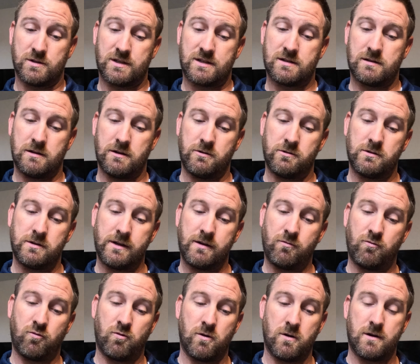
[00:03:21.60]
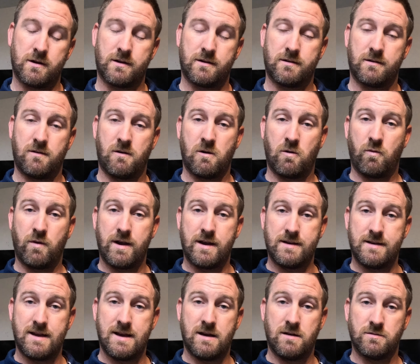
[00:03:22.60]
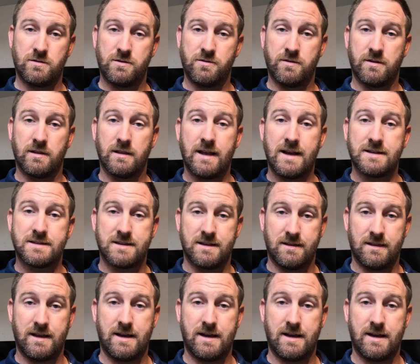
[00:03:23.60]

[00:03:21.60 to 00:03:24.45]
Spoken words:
slowly work our way down, doing less and